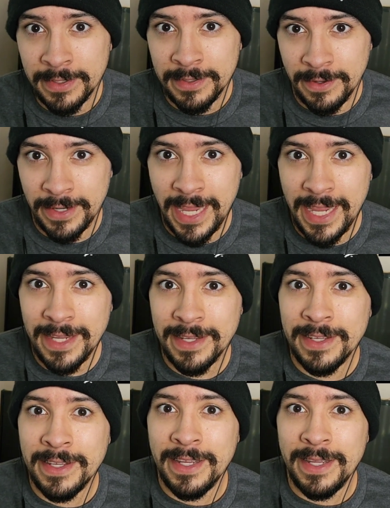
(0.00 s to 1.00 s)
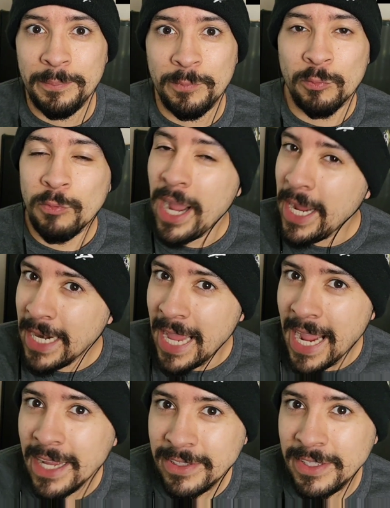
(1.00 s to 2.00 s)
okay? Right
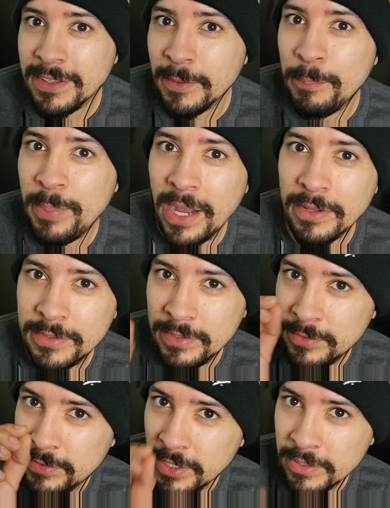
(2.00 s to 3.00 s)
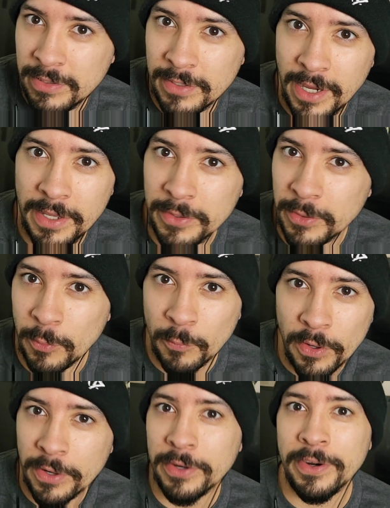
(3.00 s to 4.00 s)
as he's about to just utter a
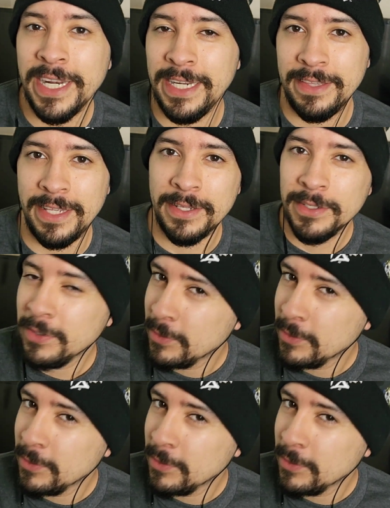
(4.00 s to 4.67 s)
word or anything.